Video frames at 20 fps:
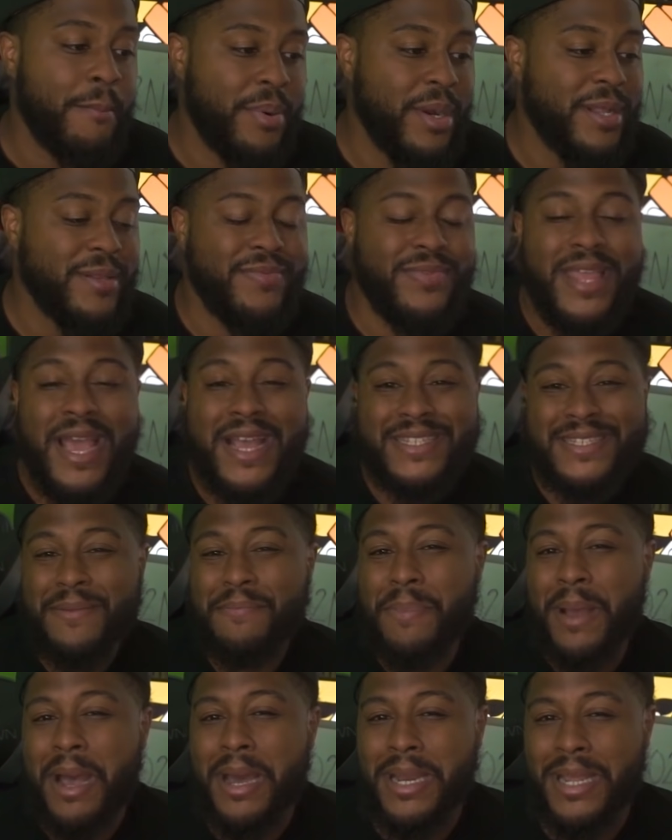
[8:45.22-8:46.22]
but that's
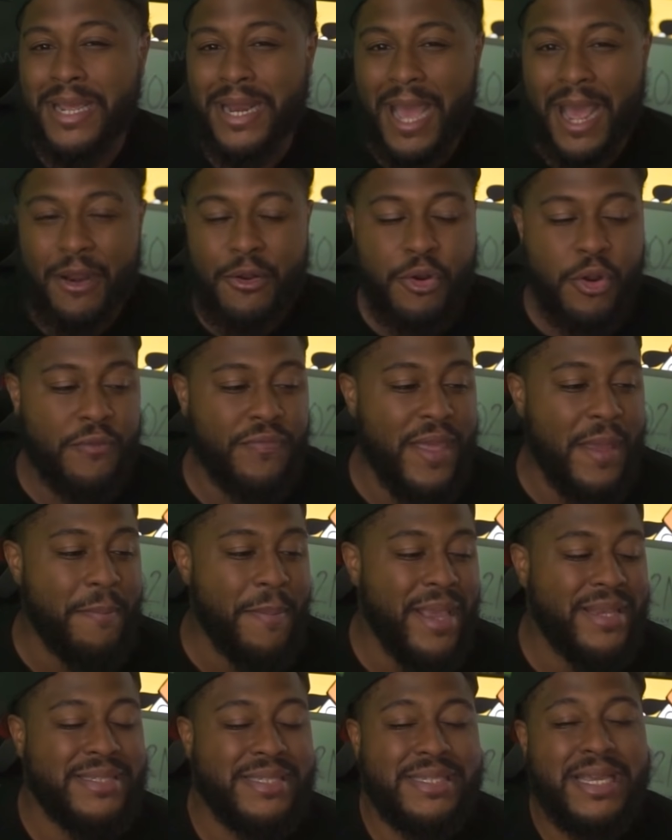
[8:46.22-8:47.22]
about it. I don't know if that
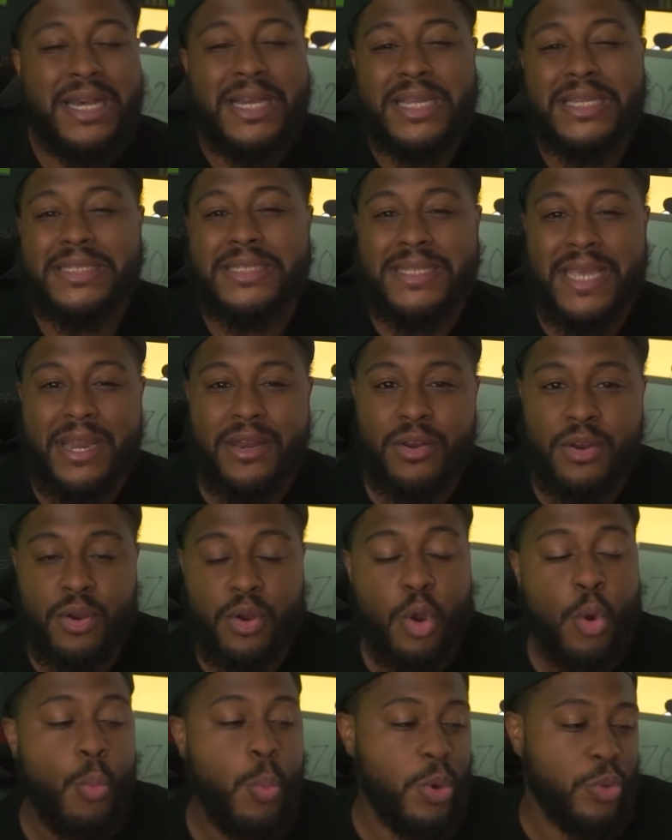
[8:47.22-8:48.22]
makes us a contender
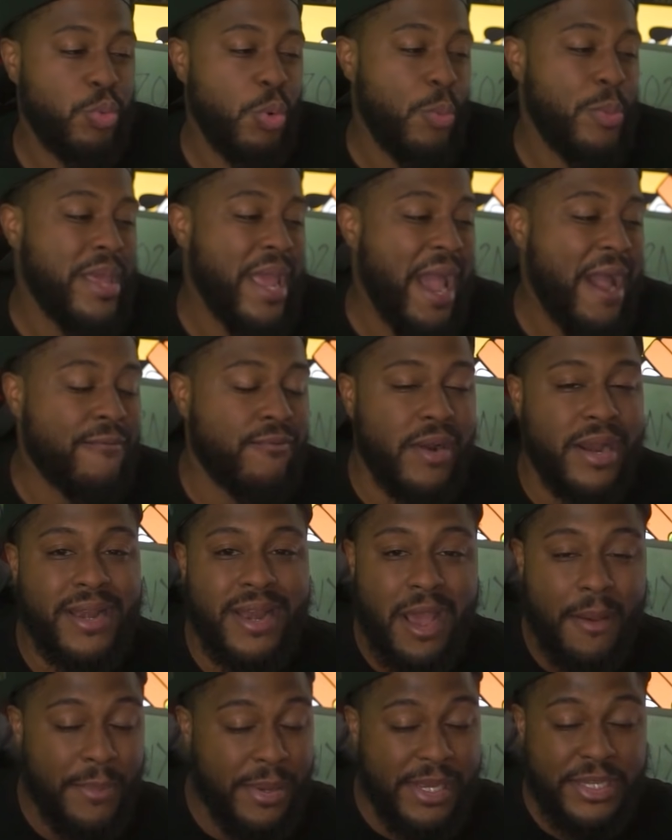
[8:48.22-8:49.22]
with what we have right
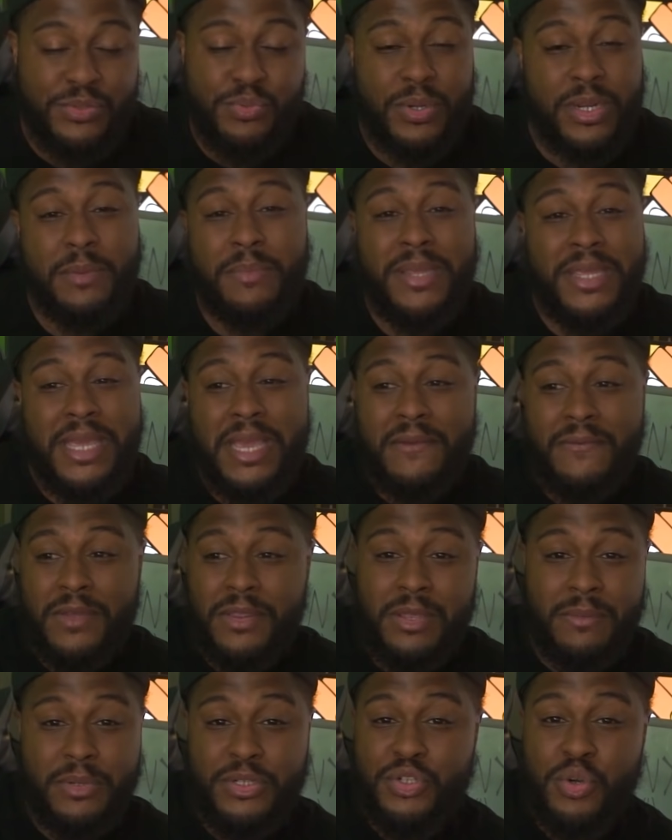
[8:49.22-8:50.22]
now, because we're going to be giving
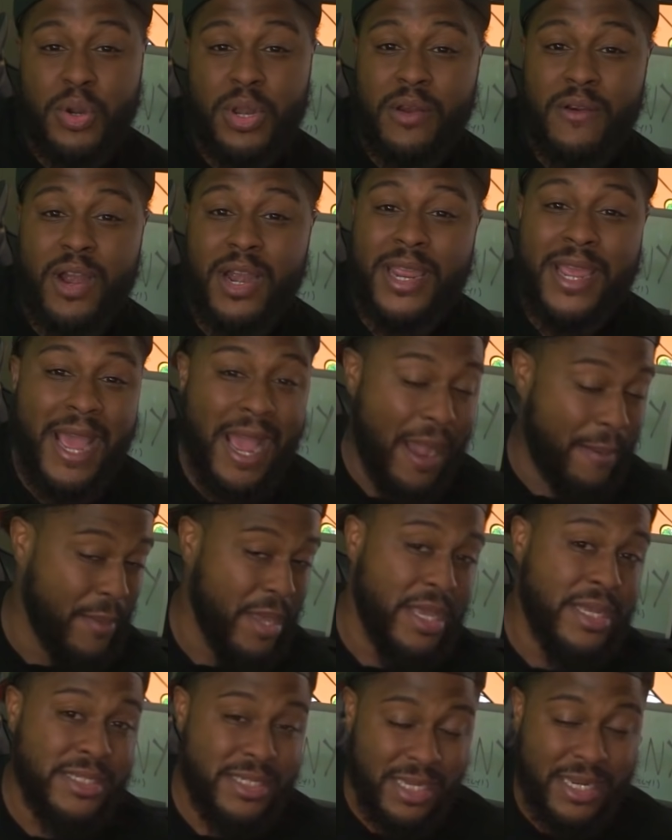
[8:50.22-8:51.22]
the majority of our cap
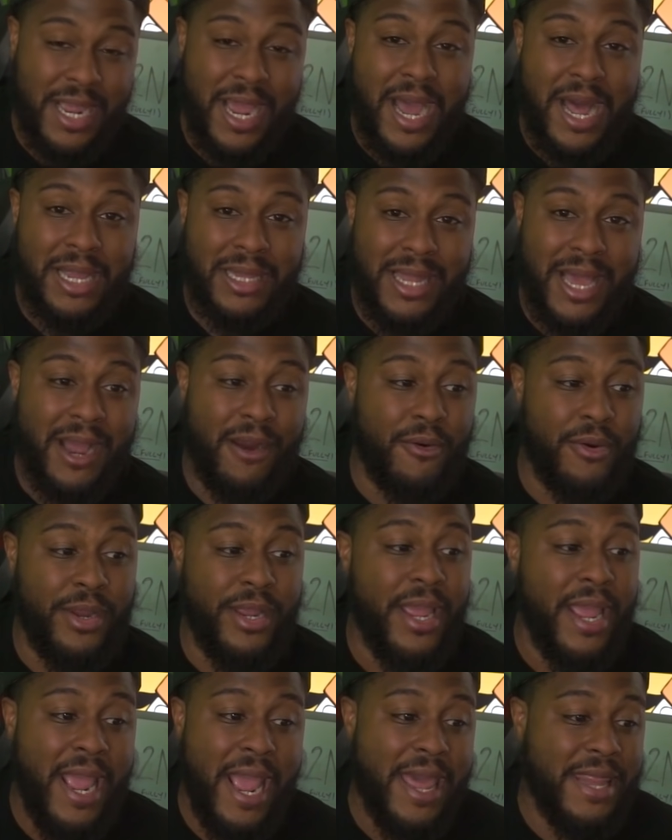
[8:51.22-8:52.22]
to Kyle Lowry
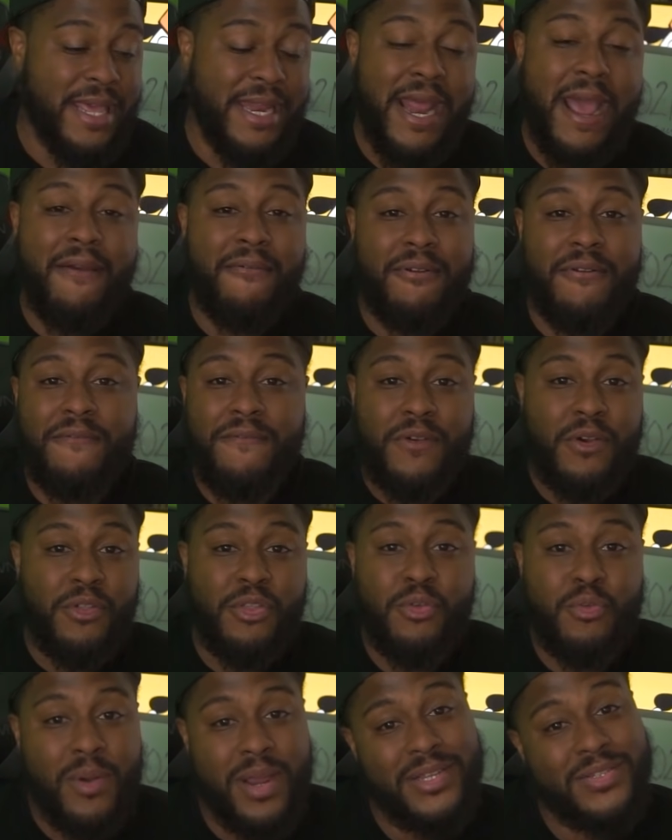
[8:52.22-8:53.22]
and then having to fill
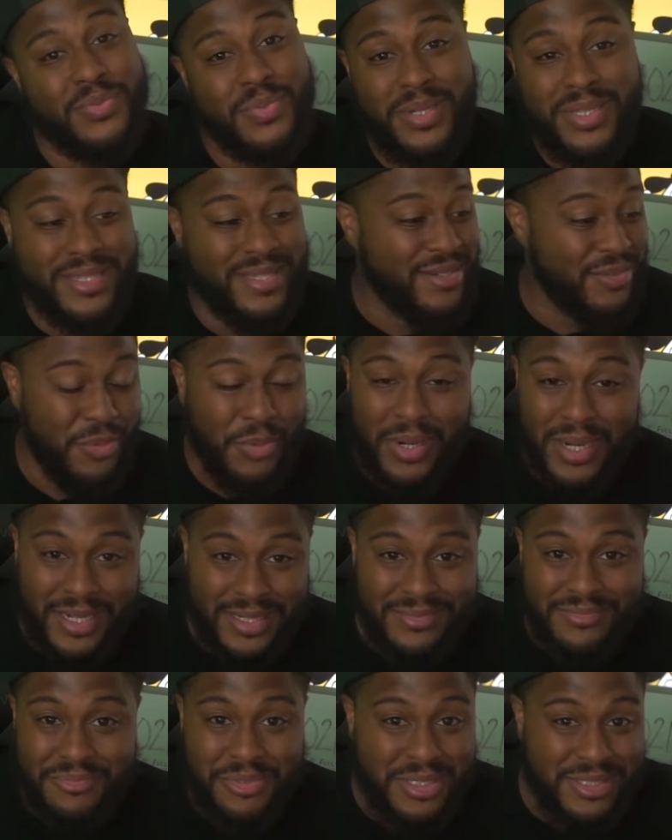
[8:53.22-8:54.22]
the rest with
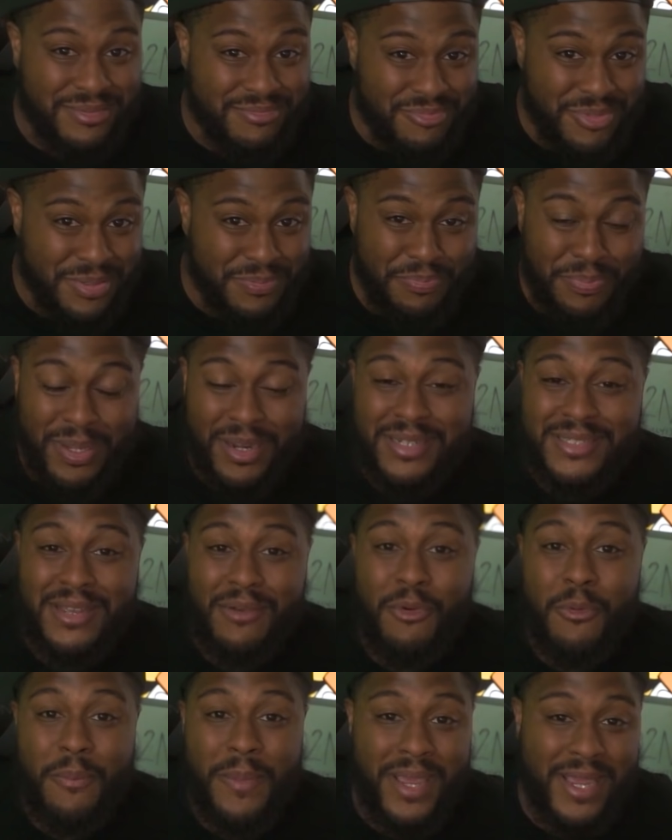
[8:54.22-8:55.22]
what? With players that
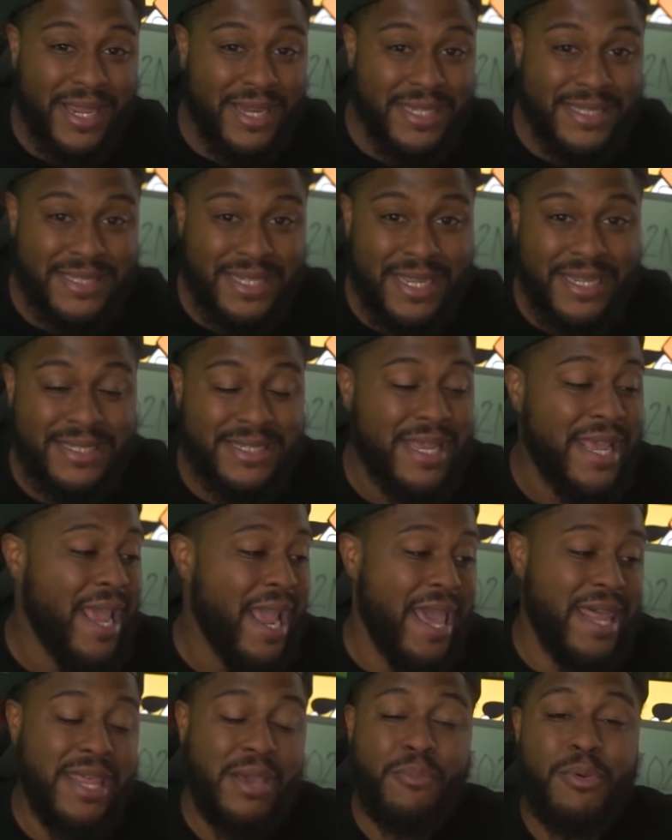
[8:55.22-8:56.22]
won't make any sense,
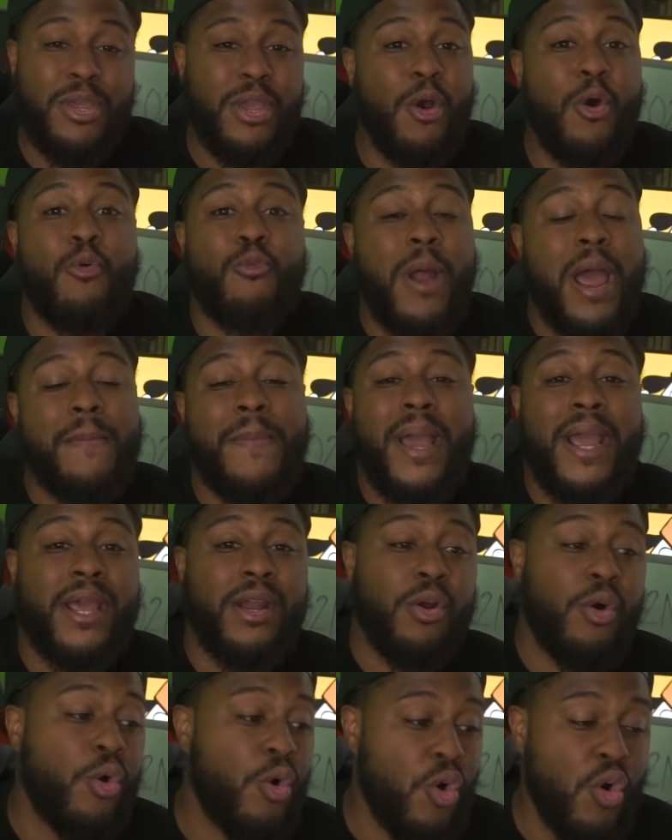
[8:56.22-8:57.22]
and then we go right back in
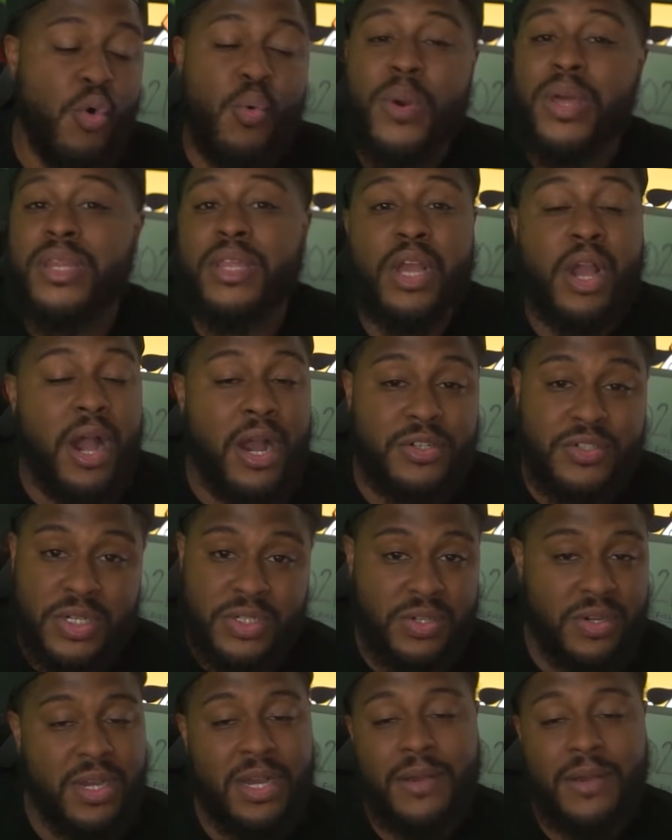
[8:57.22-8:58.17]
a hole when the contracts are